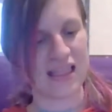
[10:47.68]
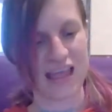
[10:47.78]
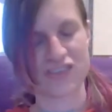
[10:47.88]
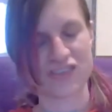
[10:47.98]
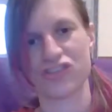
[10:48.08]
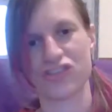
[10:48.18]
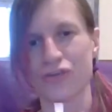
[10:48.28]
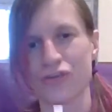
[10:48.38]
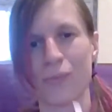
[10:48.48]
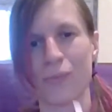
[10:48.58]
there should
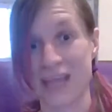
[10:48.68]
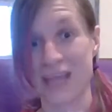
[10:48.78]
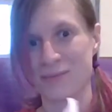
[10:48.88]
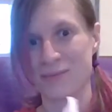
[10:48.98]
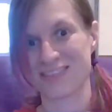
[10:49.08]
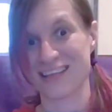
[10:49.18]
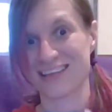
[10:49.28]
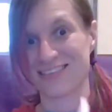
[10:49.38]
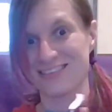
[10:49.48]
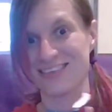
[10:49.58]
not be any
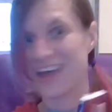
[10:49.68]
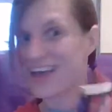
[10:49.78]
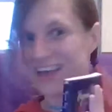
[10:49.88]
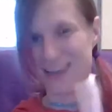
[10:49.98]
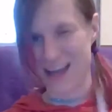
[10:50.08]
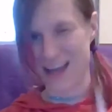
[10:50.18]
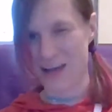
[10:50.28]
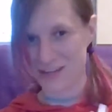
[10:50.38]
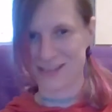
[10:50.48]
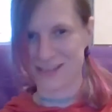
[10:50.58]
mistakes
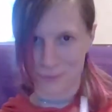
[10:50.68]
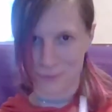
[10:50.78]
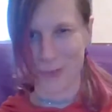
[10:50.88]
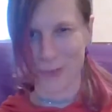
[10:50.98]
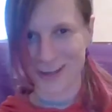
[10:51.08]
left in this book.